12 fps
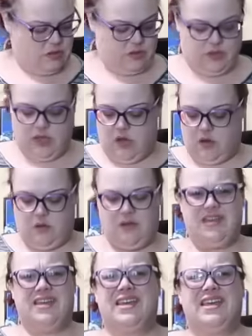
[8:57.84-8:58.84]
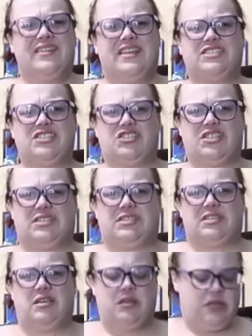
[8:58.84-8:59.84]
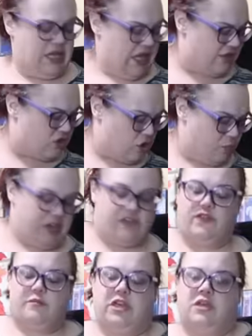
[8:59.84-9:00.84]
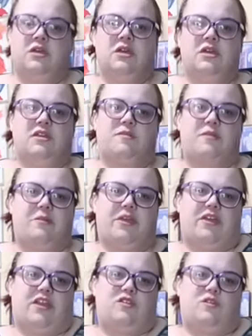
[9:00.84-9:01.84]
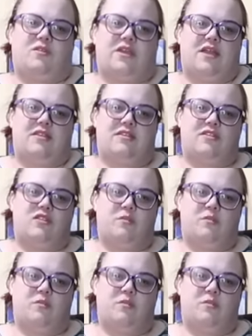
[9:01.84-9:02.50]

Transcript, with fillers: So this is just, it's too big for me. This is probably like two sizes